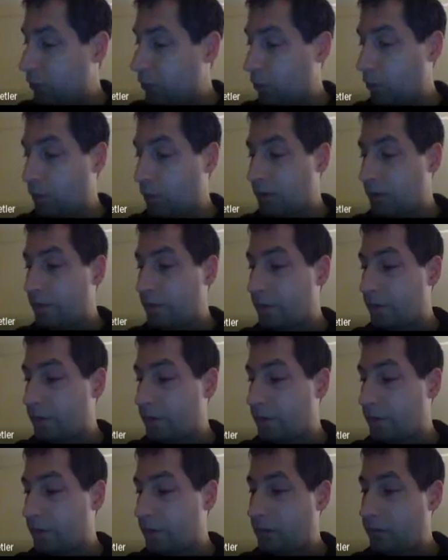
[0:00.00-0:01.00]

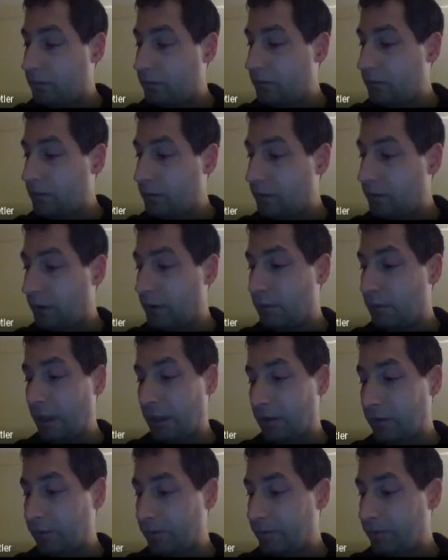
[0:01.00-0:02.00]
towards the
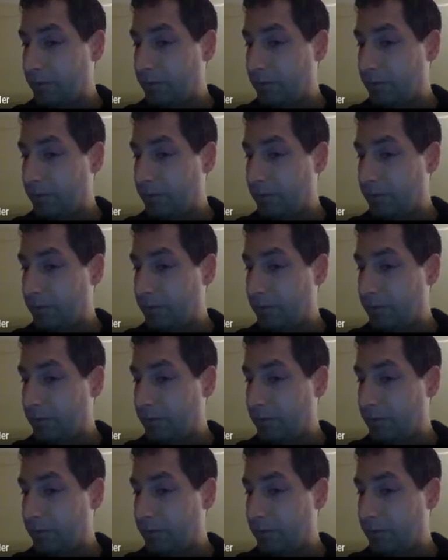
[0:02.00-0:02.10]
metal,